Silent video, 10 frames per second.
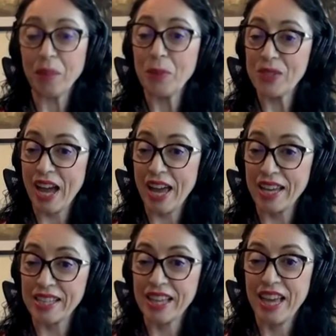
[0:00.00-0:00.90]

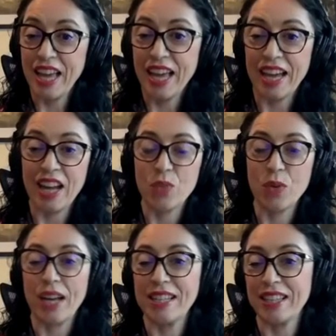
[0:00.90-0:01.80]
mosaics, and as
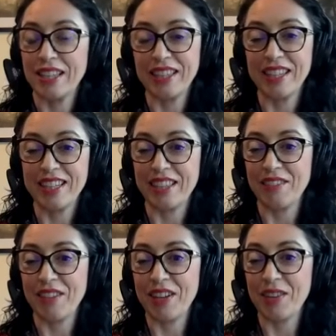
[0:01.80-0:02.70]
well as these at
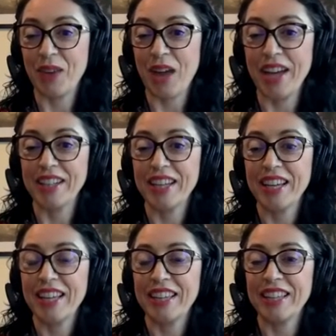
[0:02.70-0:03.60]
the very right,
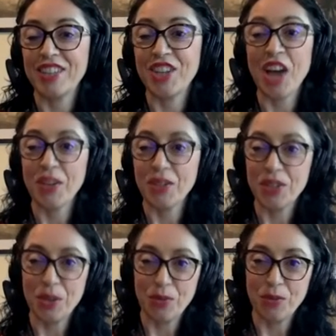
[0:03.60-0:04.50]
the
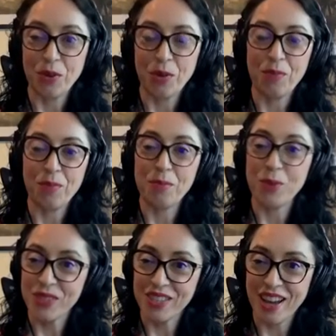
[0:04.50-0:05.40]
charioteer from
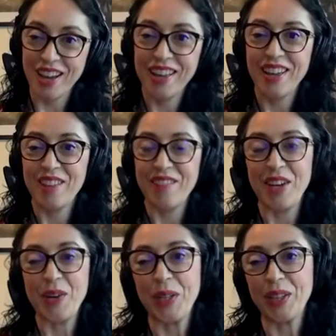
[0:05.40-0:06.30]
Mozia,
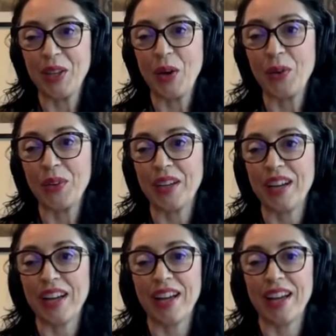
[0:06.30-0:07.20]
very well known
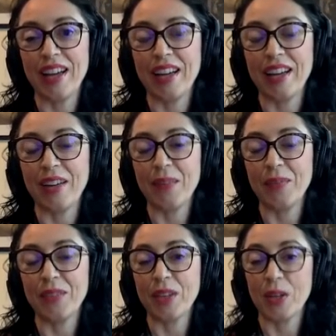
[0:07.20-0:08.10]
uh,
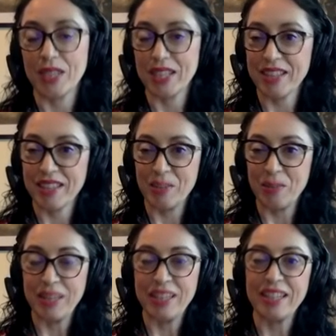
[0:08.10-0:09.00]
coastal
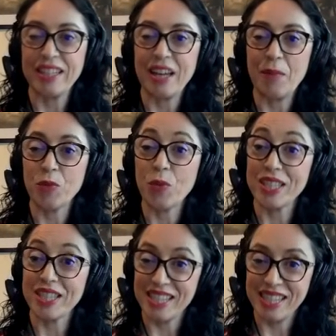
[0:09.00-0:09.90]
settlement in uh,
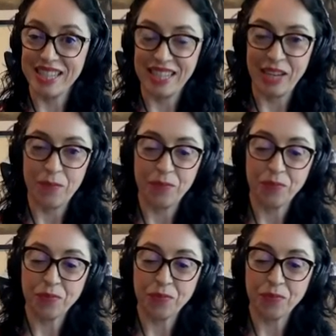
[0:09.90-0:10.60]
western Sicily.